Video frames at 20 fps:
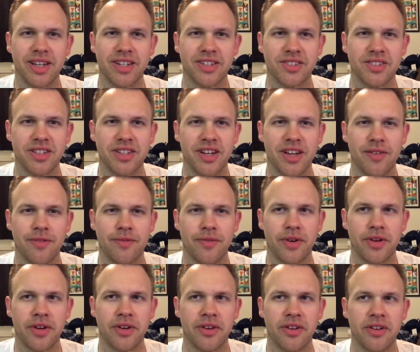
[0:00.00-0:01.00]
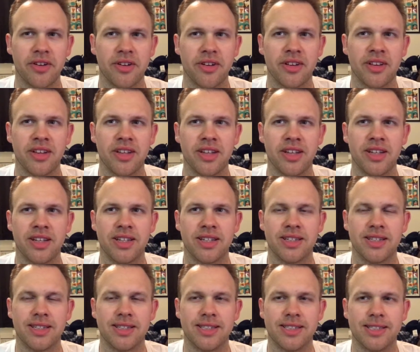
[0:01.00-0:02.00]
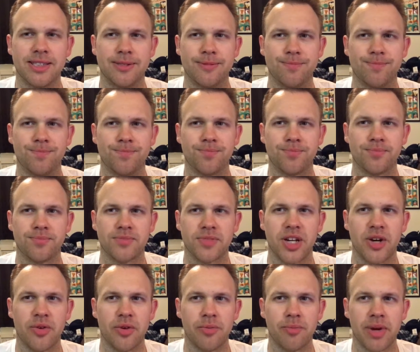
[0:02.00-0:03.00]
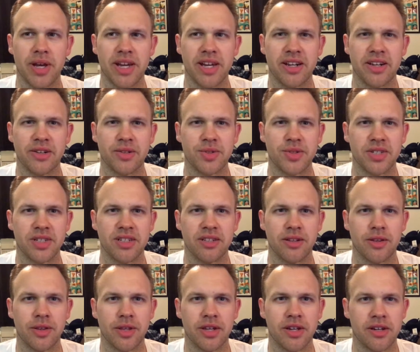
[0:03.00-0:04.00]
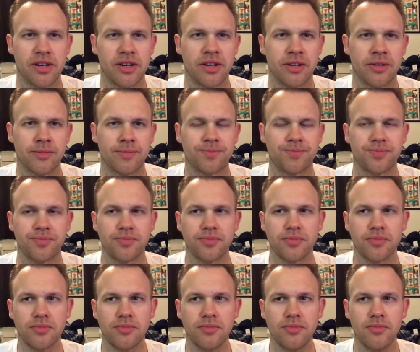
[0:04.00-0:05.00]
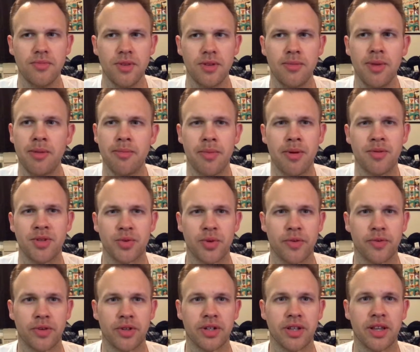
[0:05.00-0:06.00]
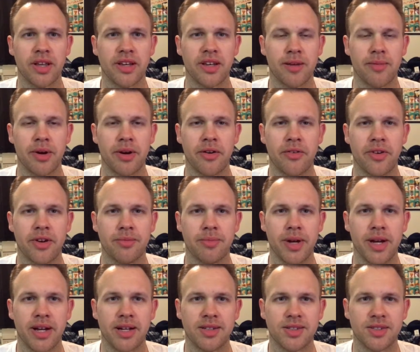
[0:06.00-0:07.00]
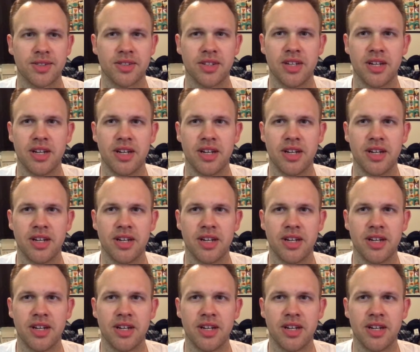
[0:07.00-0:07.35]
I just didn't have fun at all. I wouldn't pay to go see it in the theater. Maybe just wait for it to like come out on Redbox.